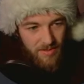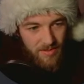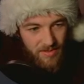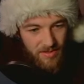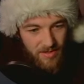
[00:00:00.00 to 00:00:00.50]

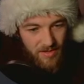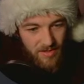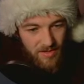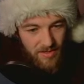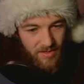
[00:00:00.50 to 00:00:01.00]
it got
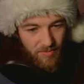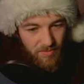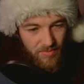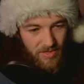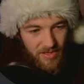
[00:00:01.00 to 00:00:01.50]
a little
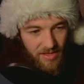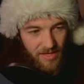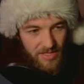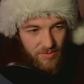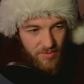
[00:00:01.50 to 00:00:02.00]
bit
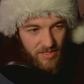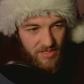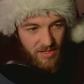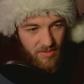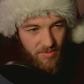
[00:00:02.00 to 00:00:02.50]
less
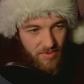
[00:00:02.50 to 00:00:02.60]
messed up